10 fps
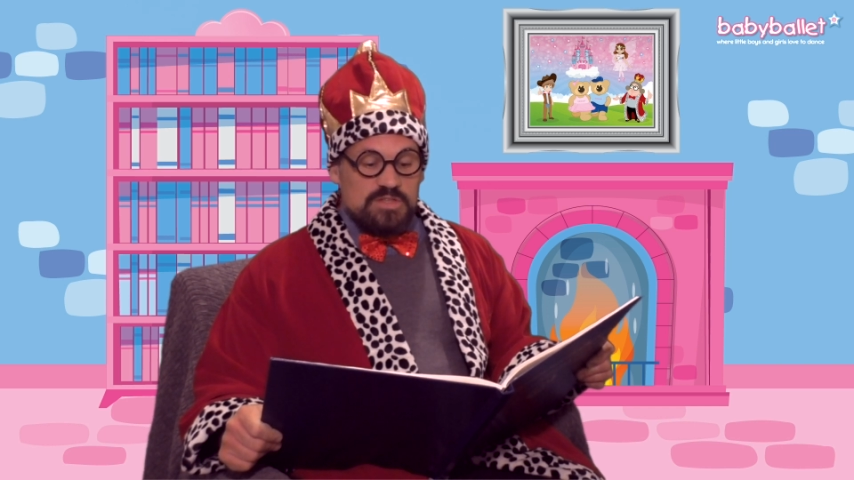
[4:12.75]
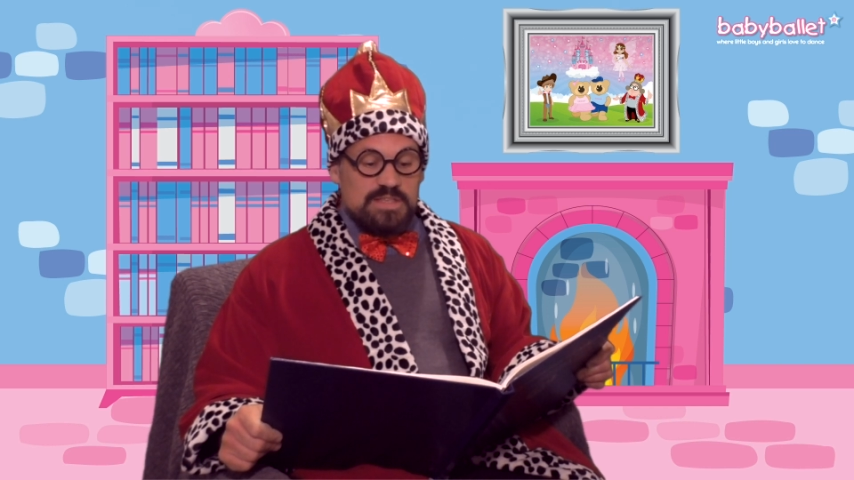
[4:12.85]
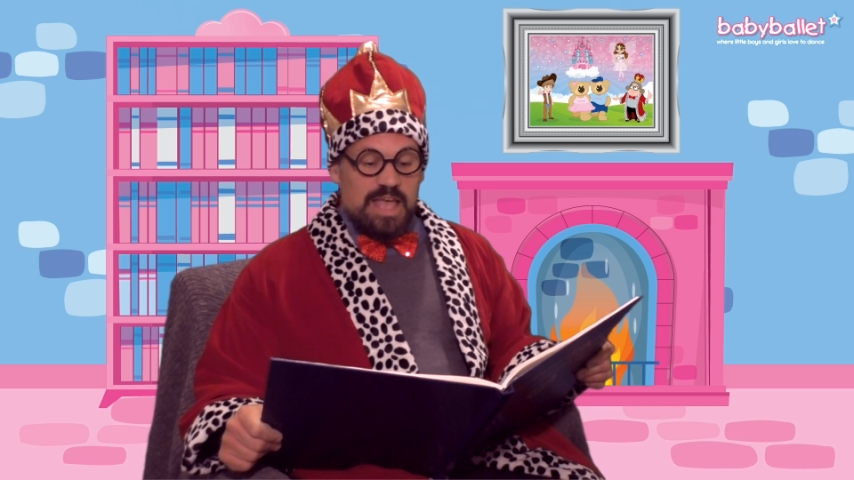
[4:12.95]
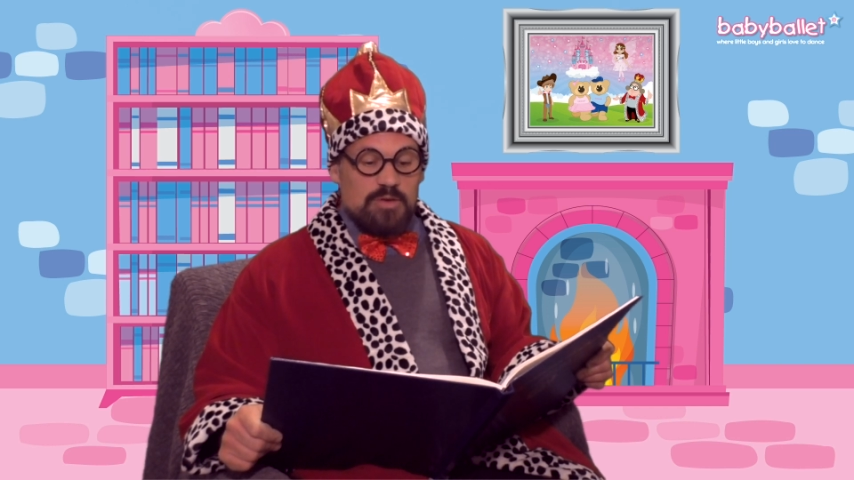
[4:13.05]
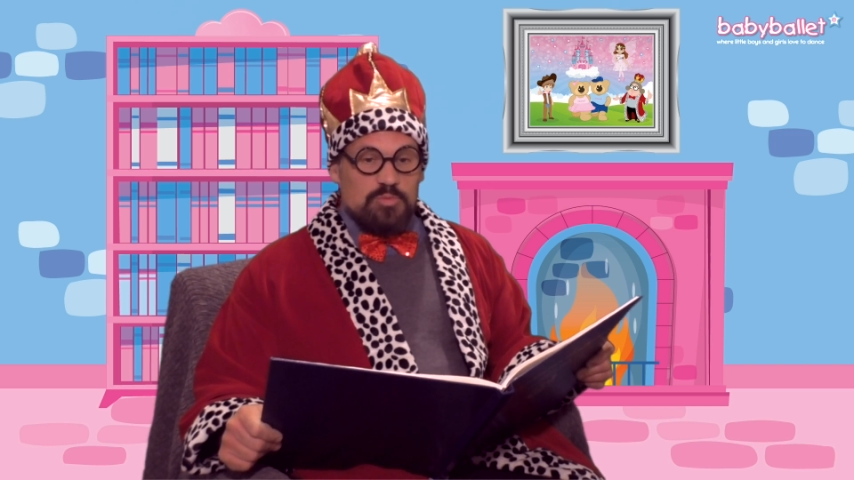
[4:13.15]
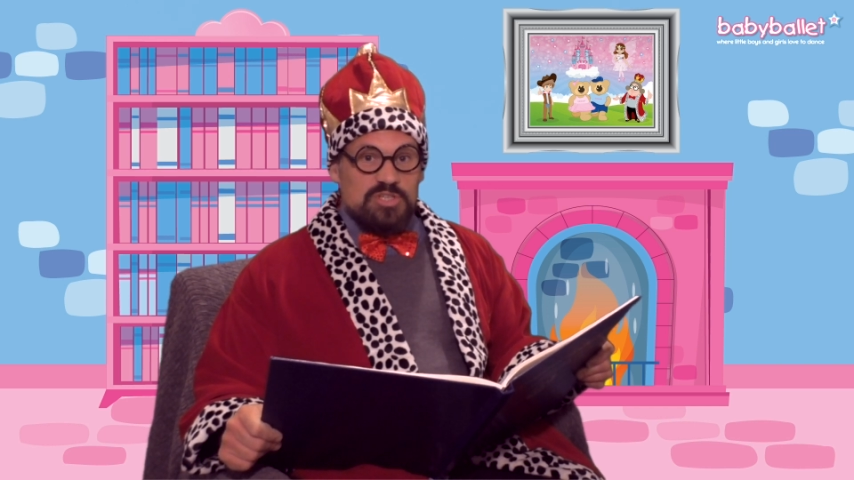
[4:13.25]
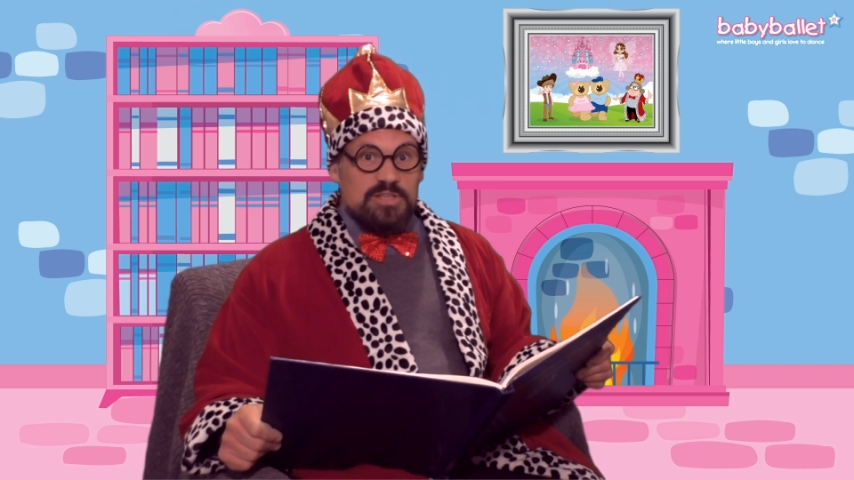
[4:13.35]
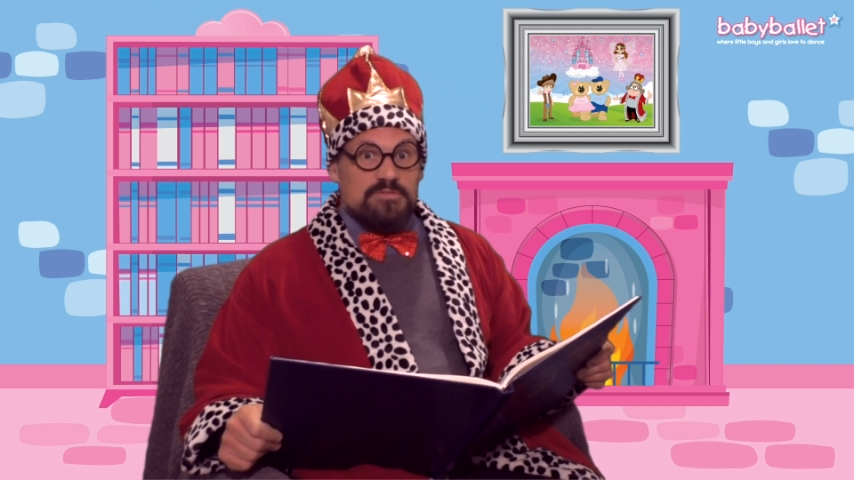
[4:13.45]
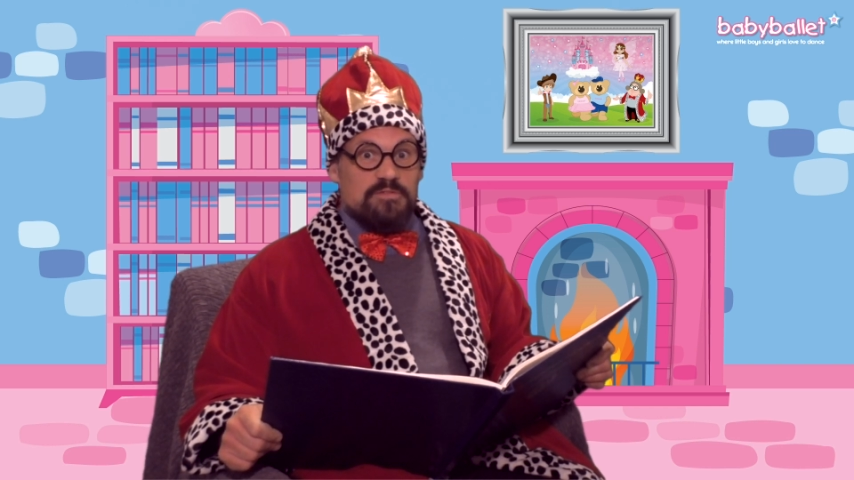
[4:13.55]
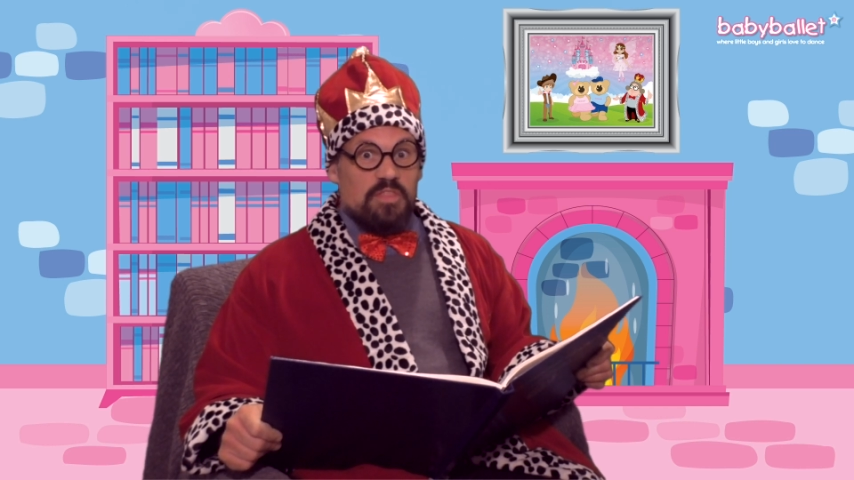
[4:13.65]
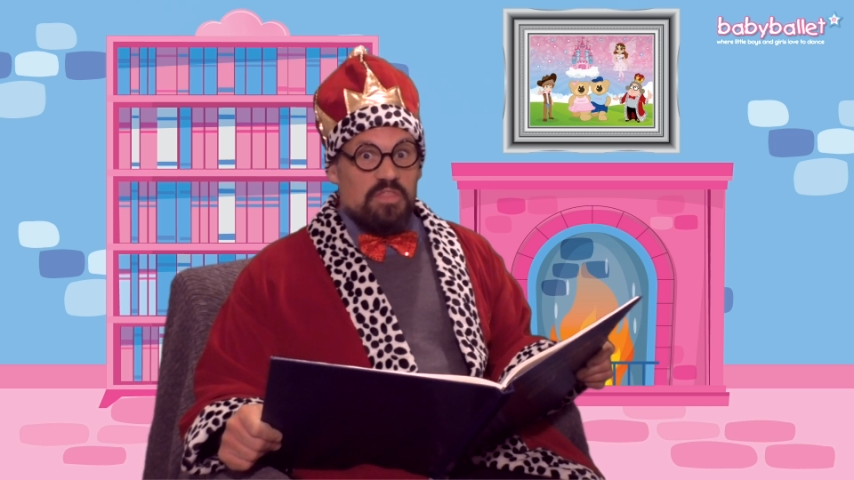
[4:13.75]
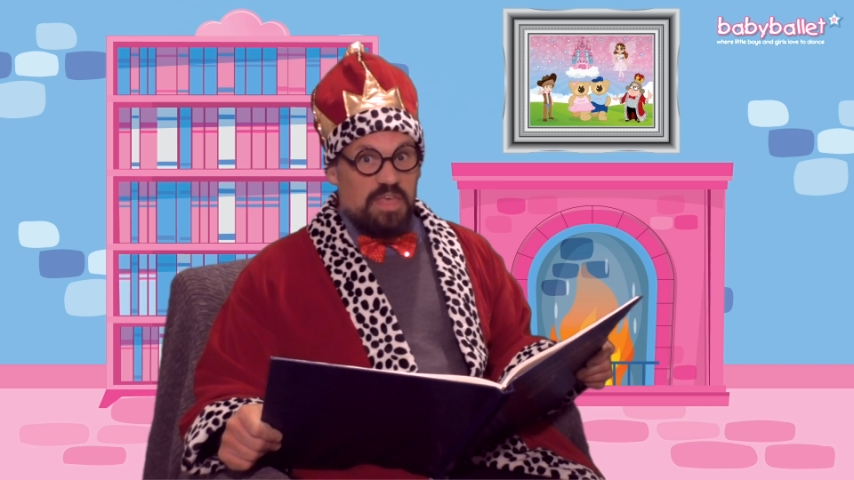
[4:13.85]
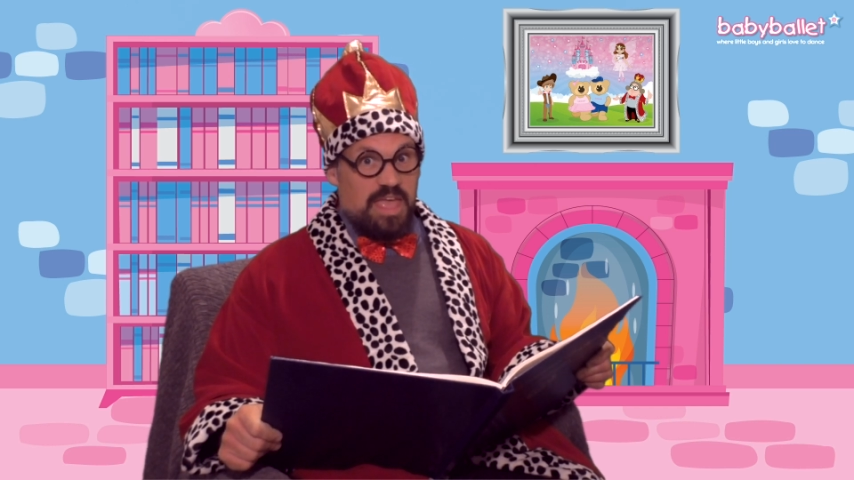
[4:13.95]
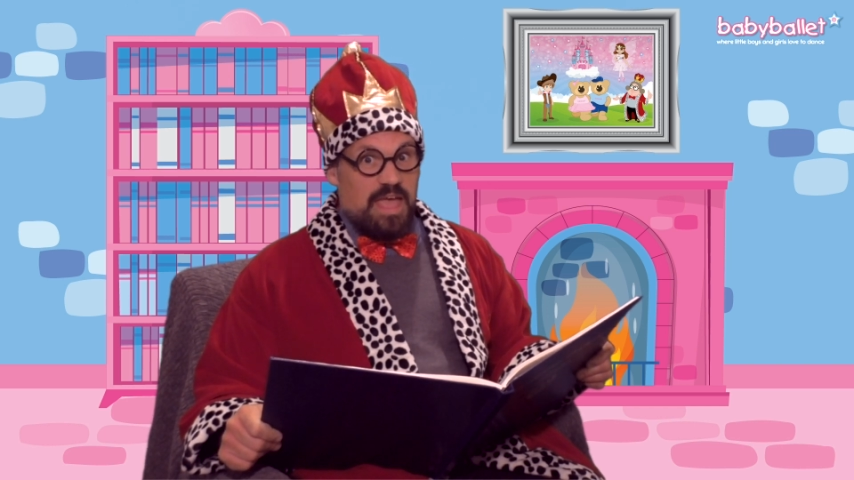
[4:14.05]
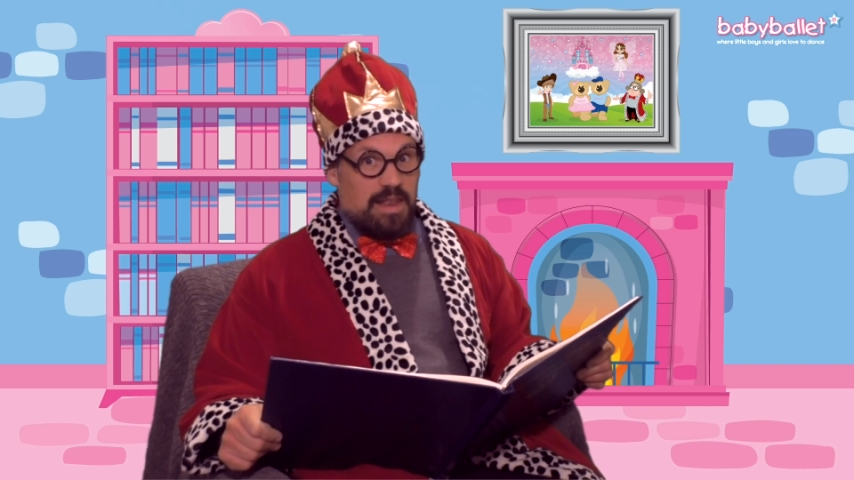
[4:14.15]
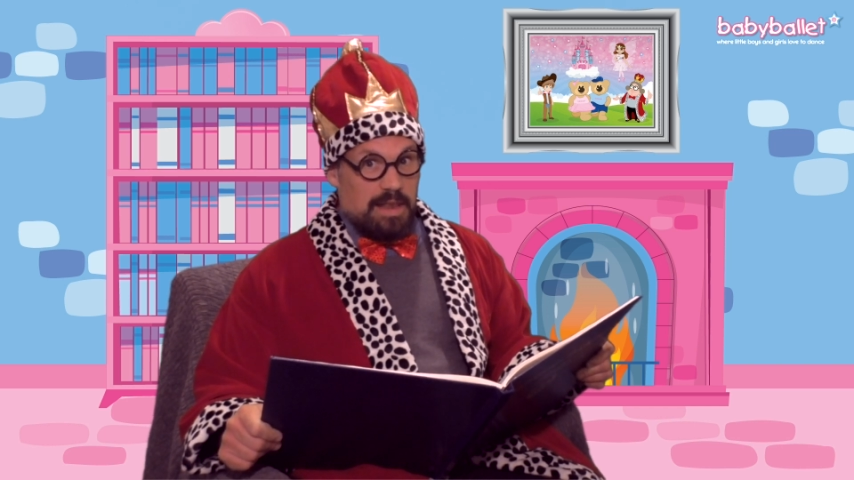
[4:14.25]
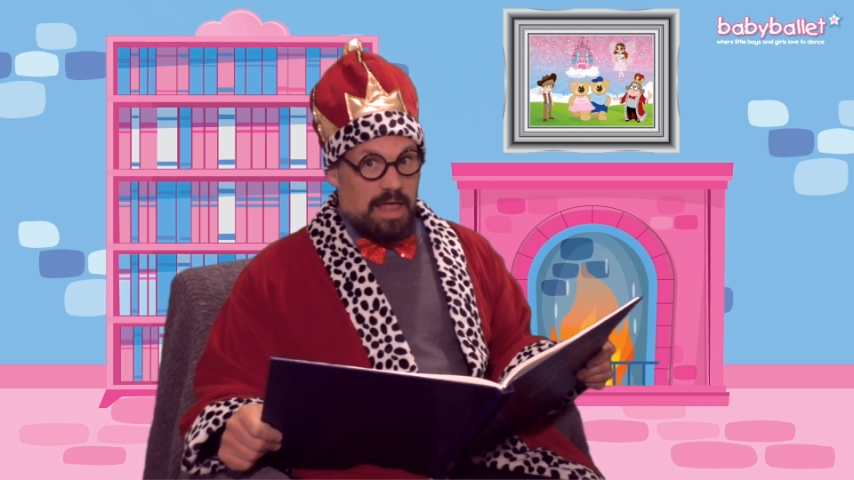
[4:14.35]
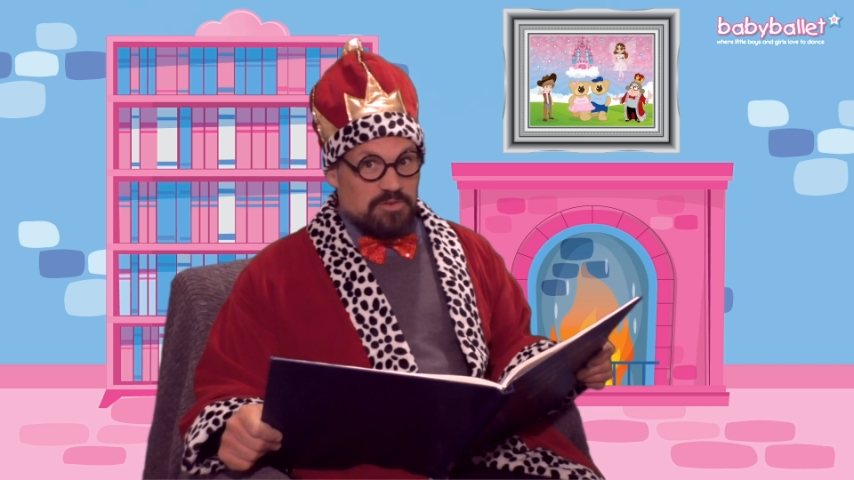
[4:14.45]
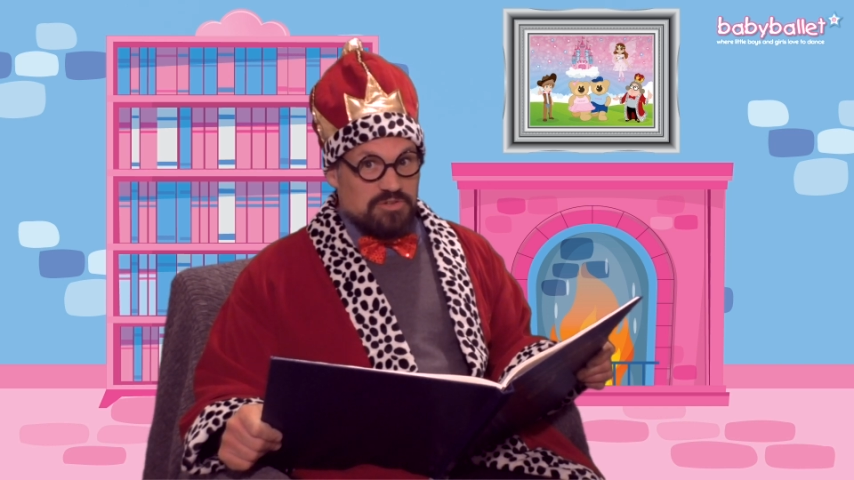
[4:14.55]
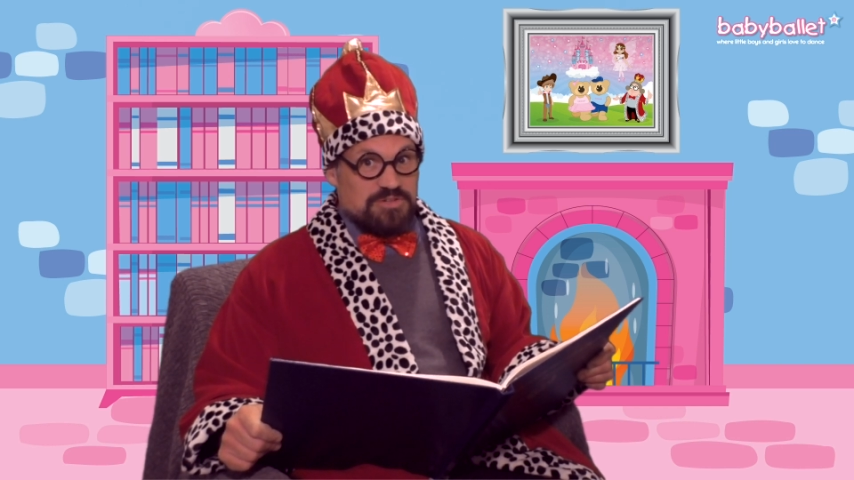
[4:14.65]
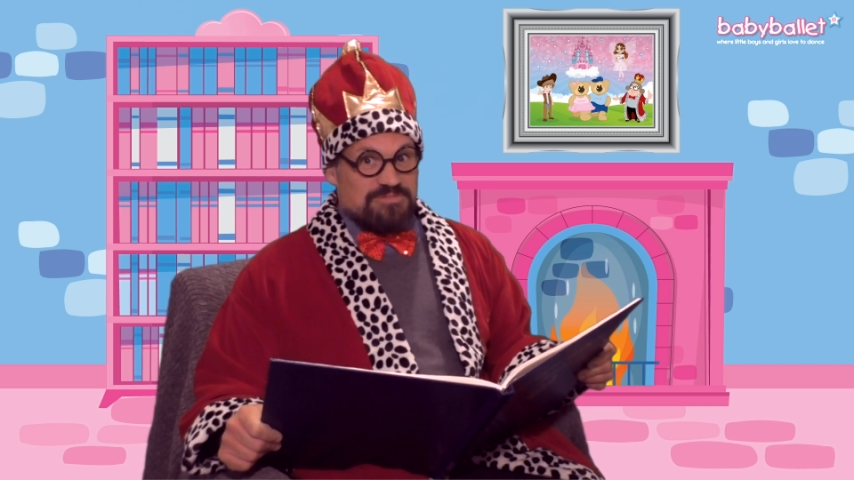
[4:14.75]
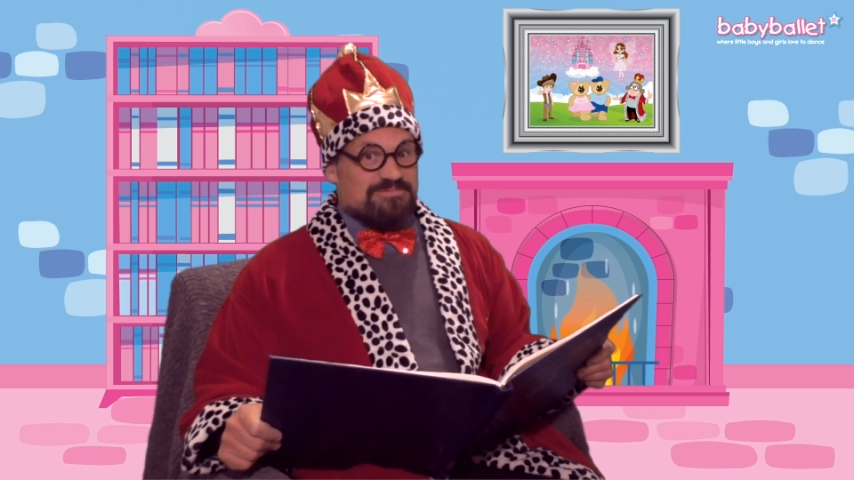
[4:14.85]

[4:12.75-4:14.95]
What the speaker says: sandwiches for their lunch.